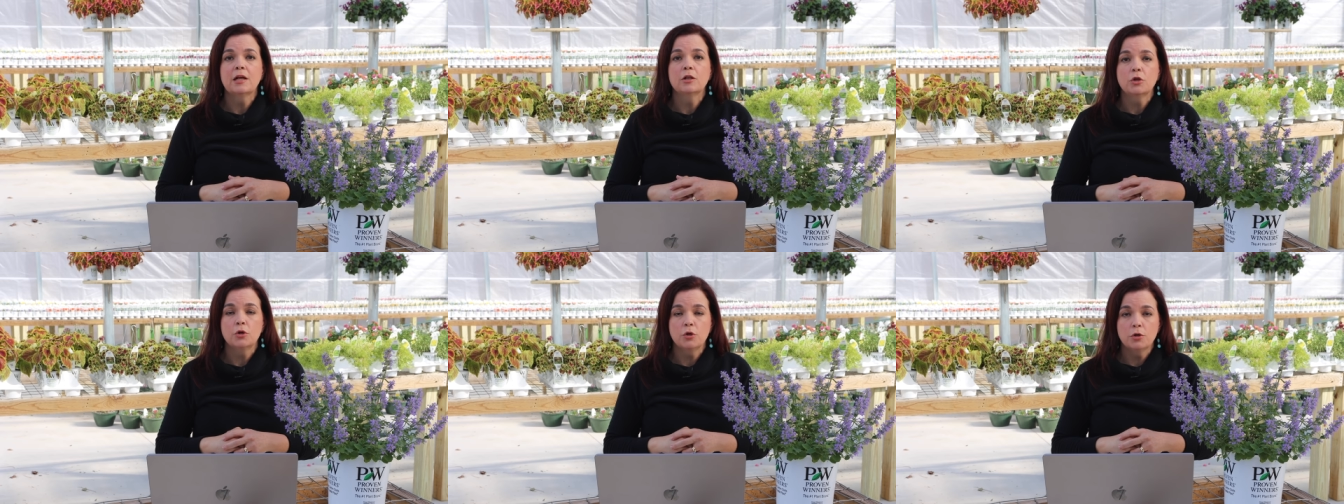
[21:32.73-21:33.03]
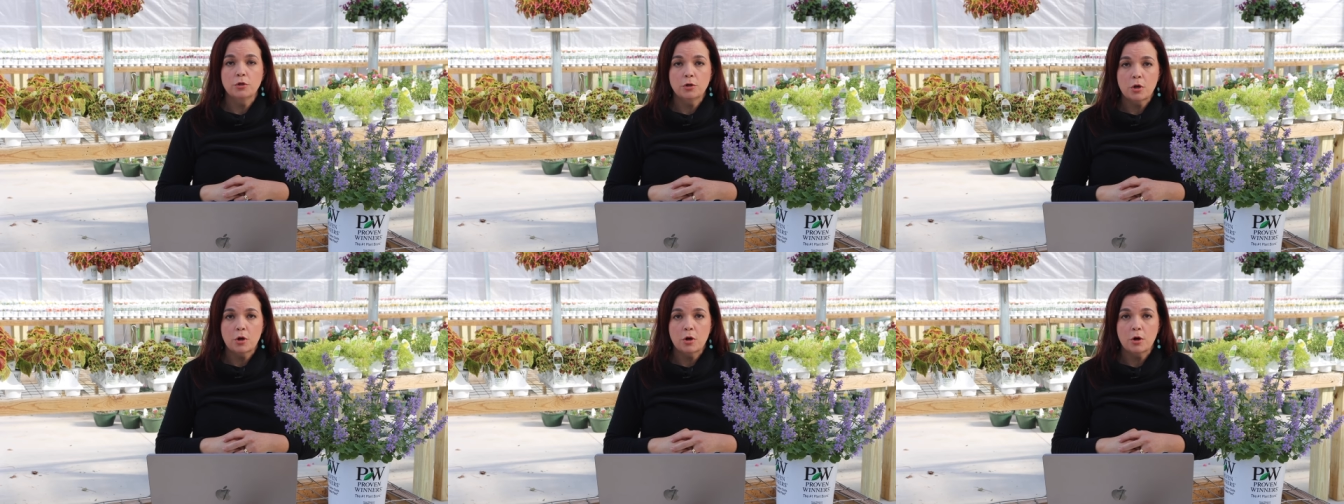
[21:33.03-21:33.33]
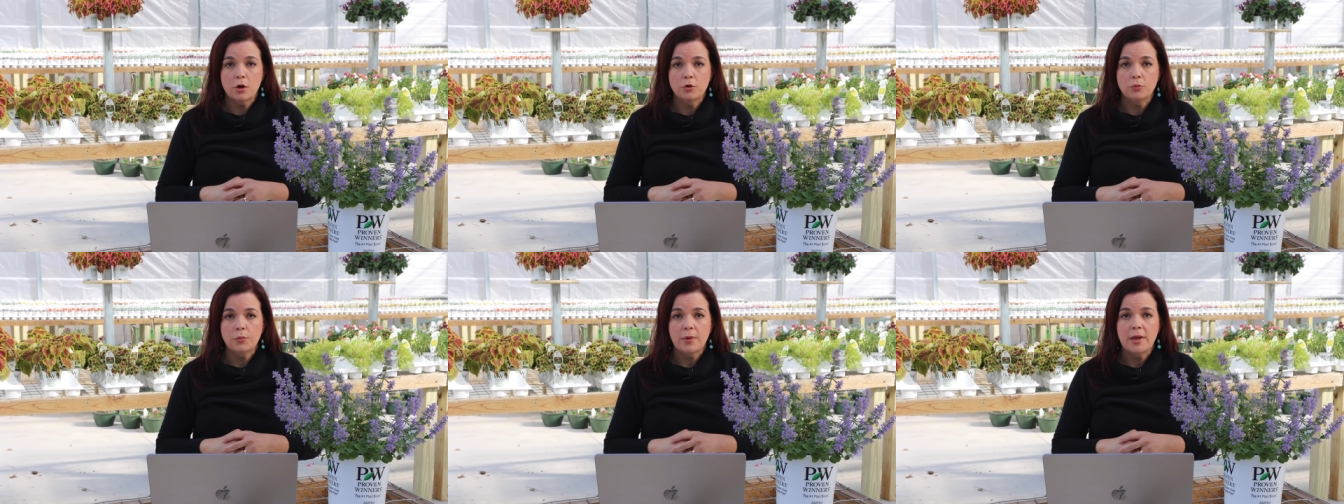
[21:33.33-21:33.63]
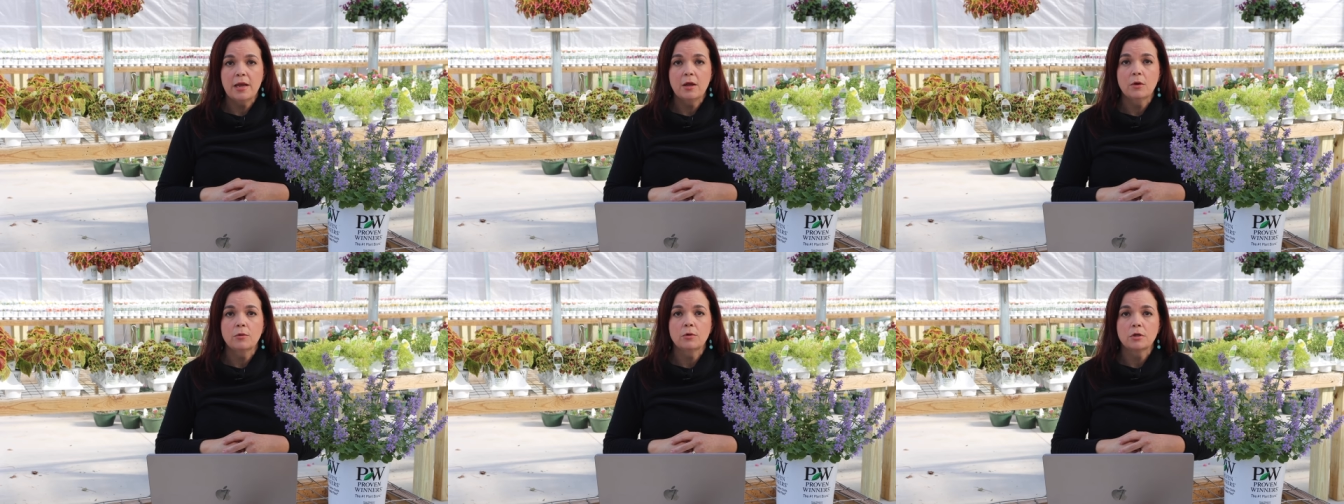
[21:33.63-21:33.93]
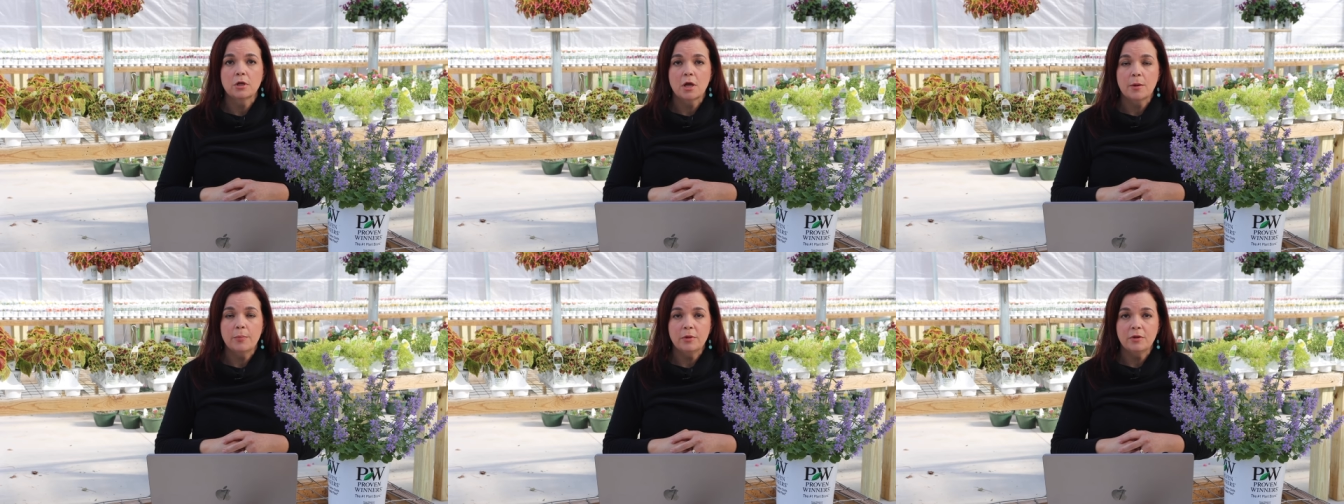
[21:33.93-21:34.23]
I learned the hard way on
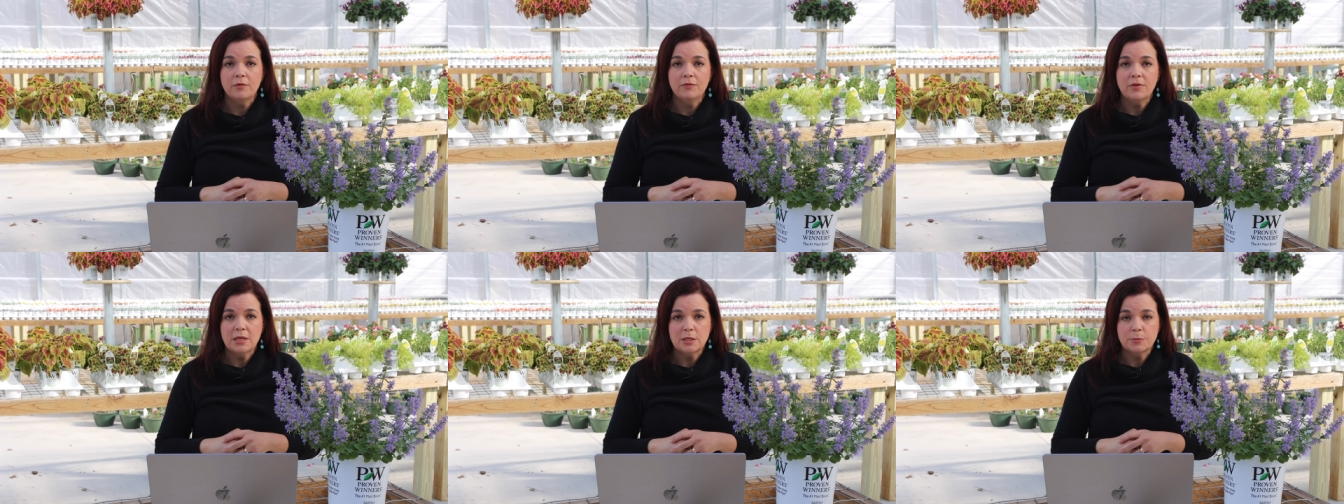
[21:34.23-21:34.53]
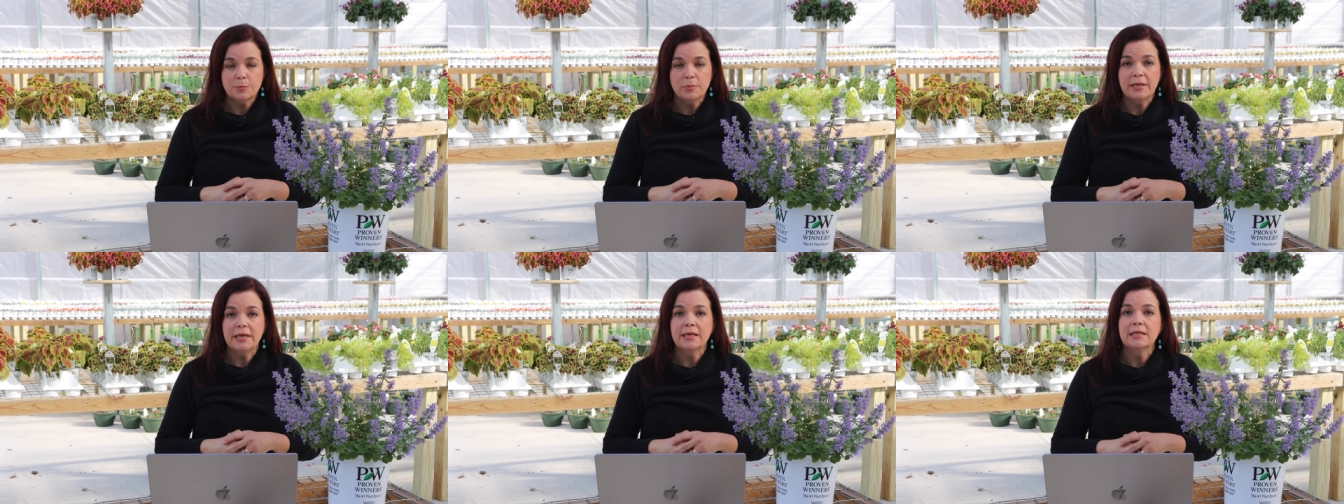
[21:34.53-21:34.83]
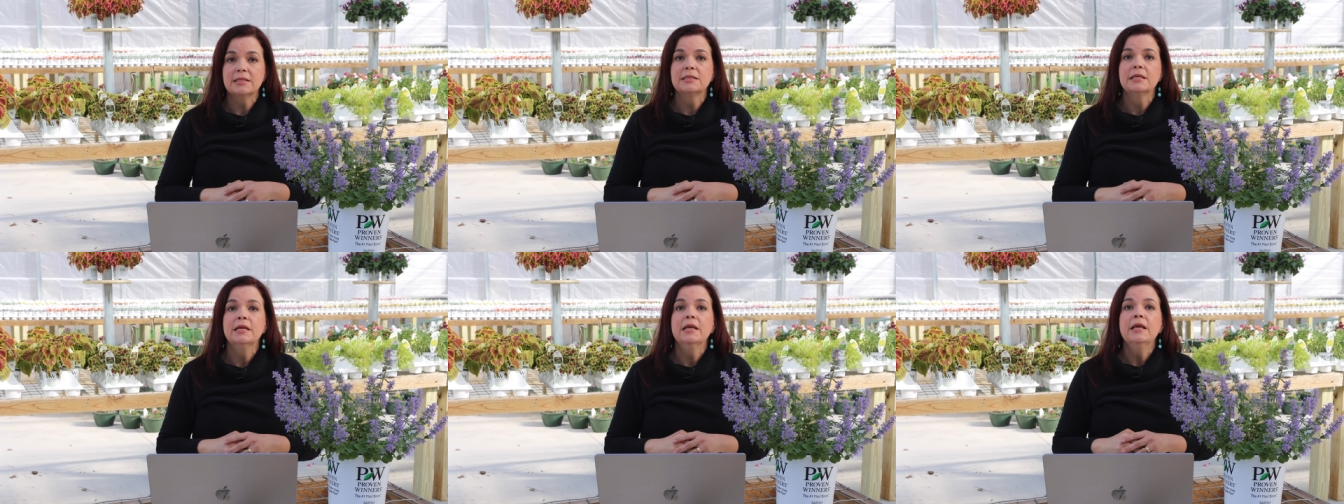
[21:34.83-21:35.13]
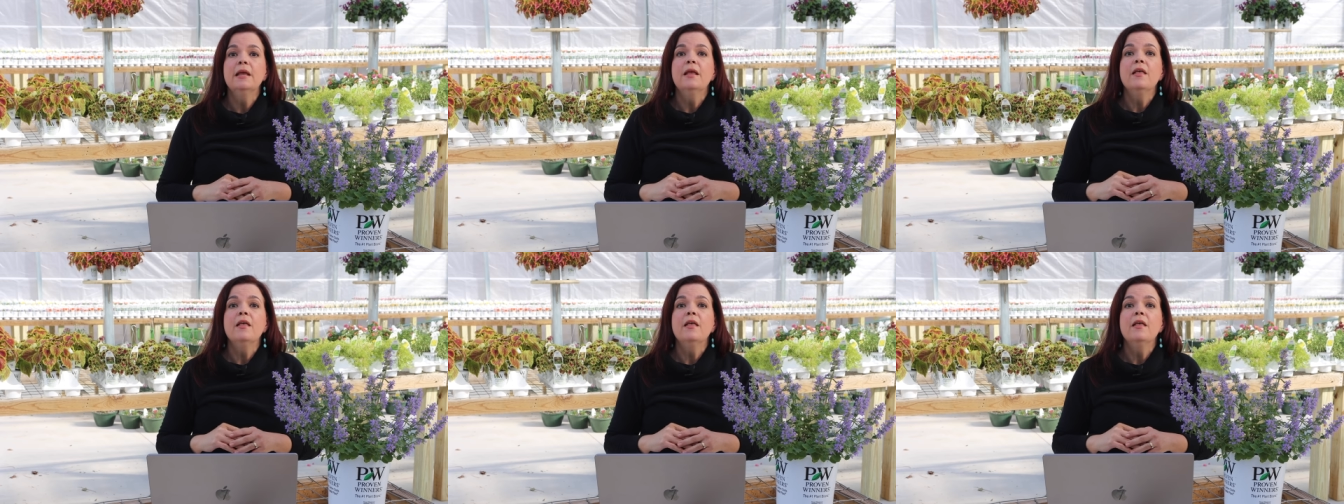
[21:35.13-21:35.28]
a couple of these plants.